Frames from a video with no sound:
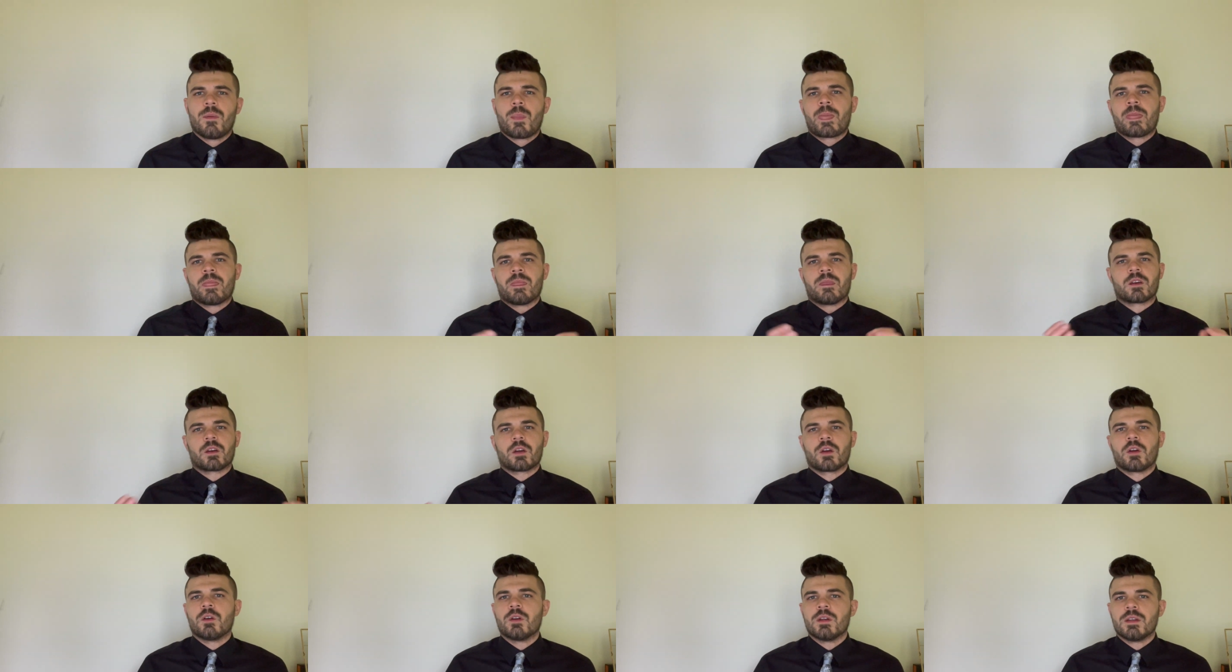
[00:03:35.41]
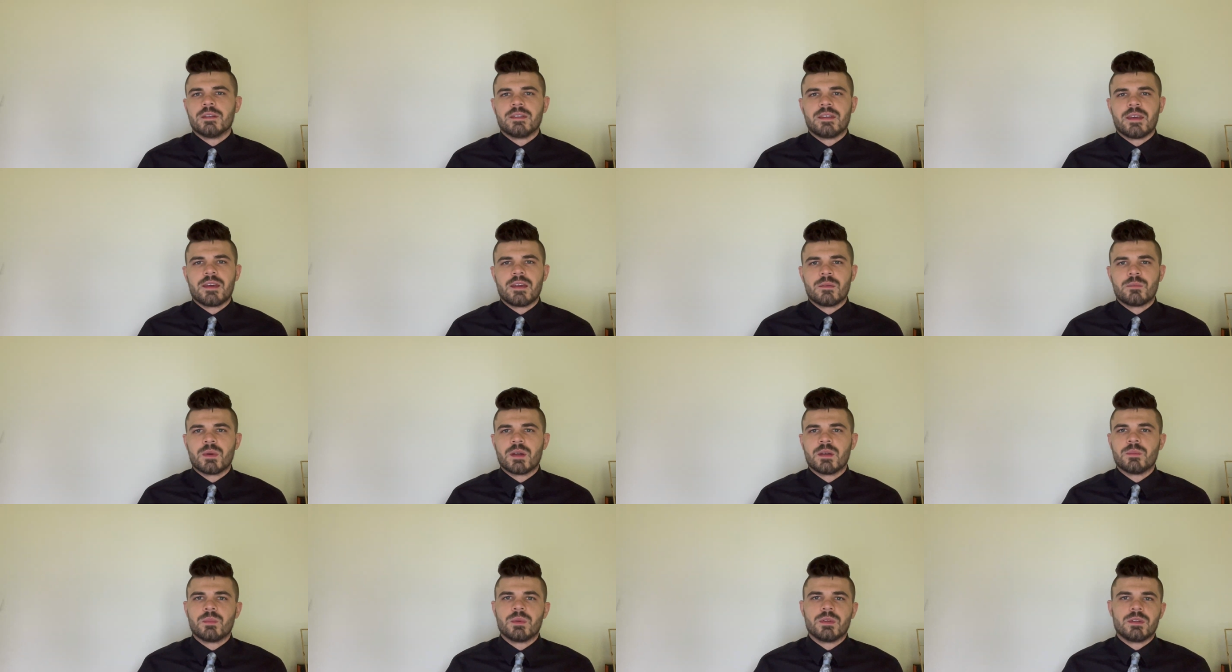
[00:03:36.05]
The current day
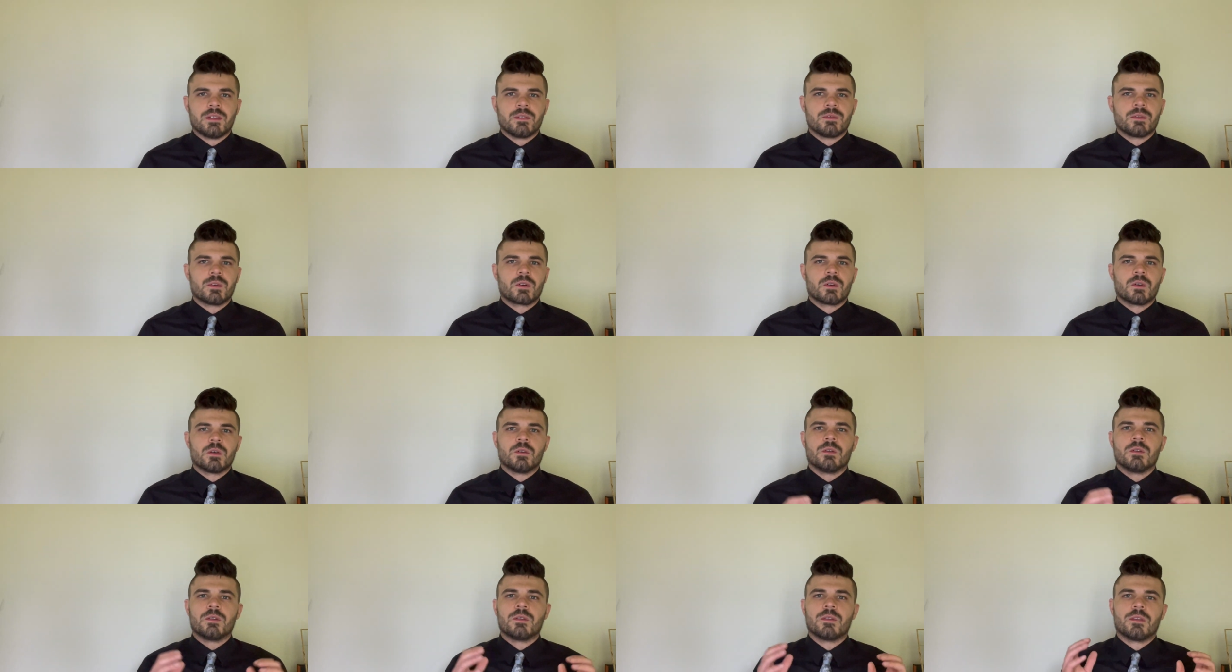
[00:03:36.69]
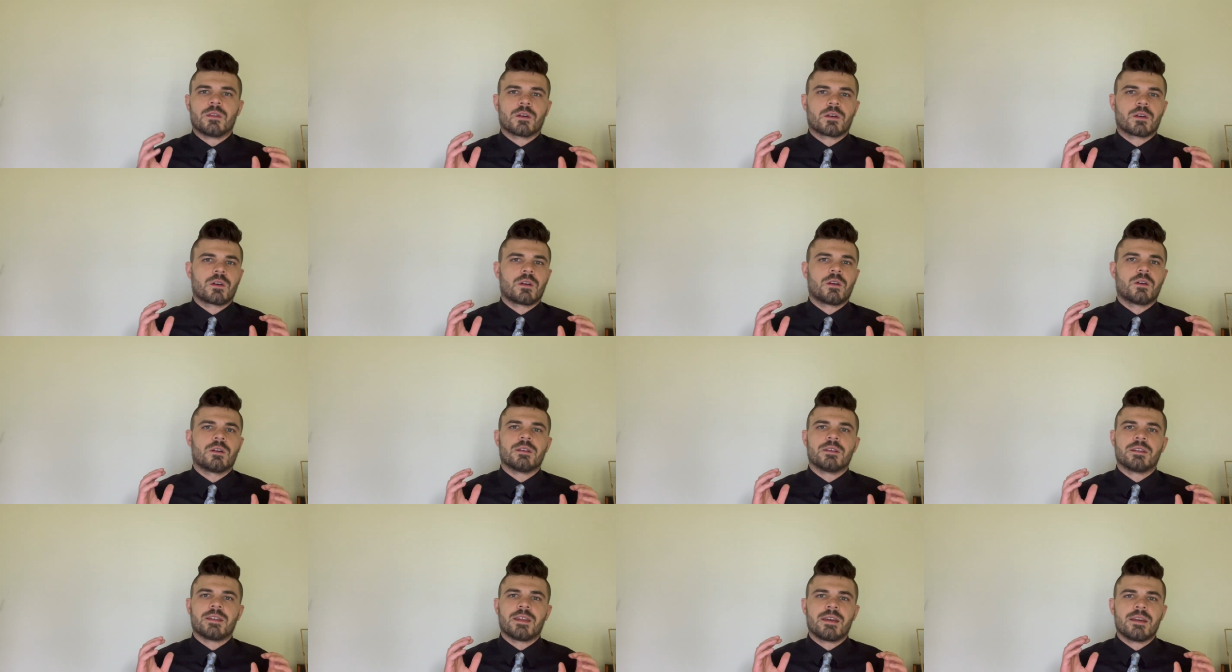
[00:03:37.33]
might be difficult, the
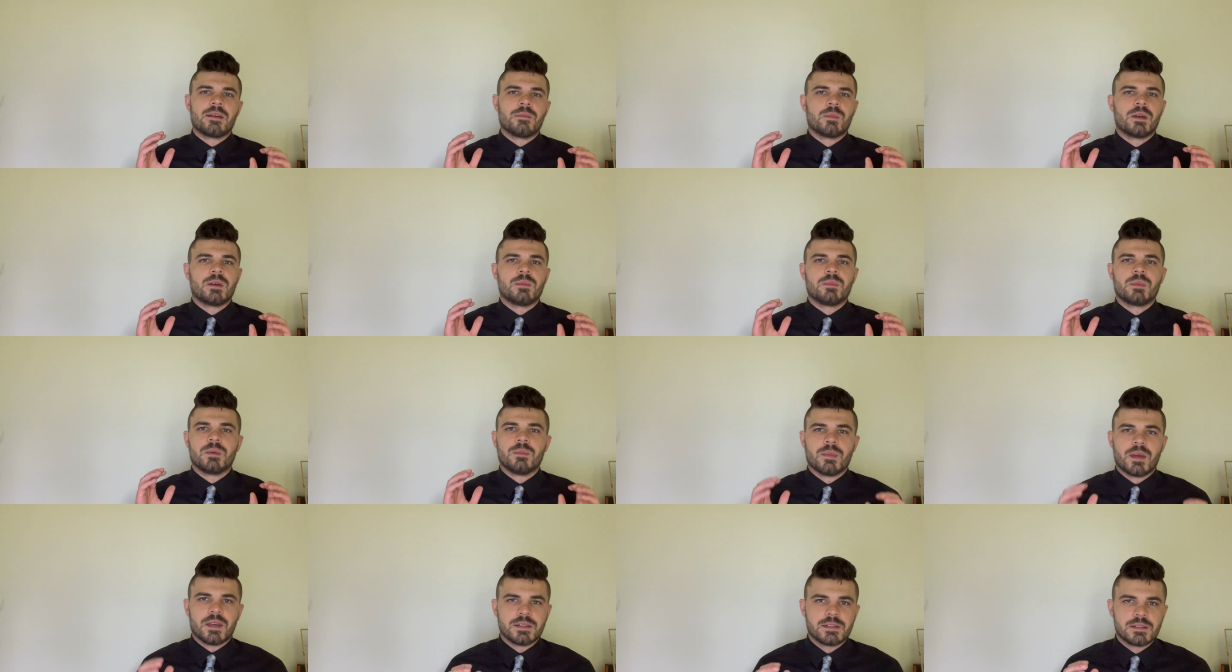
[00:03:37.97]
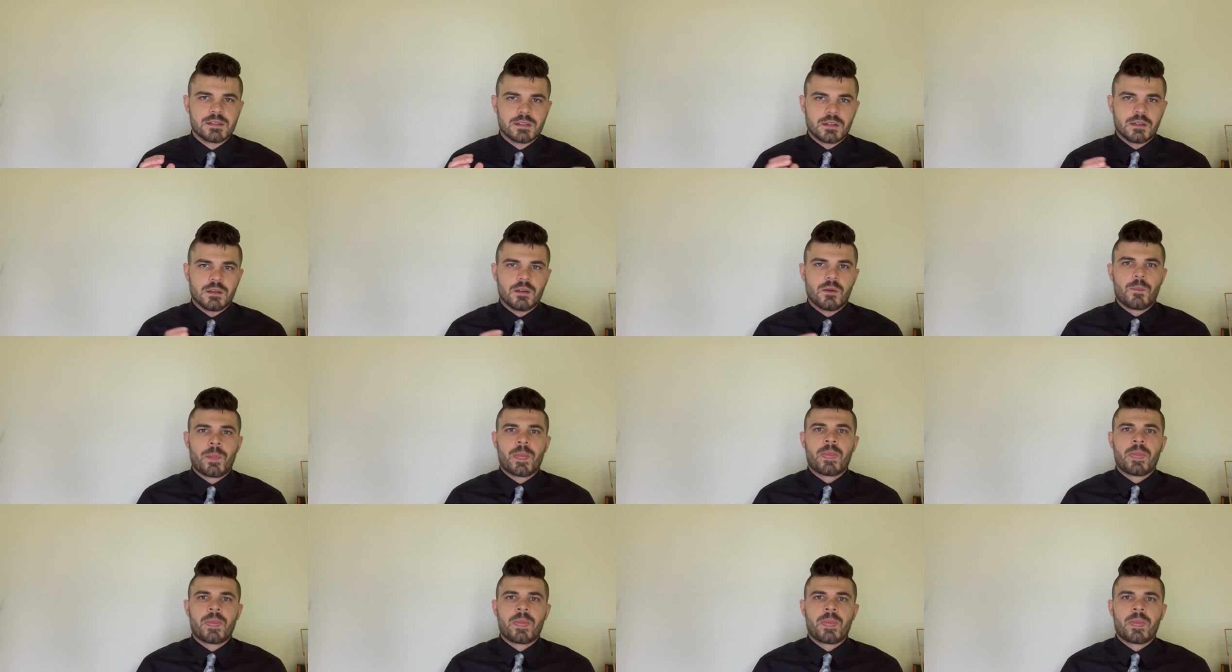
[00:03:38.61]
current day might be messy,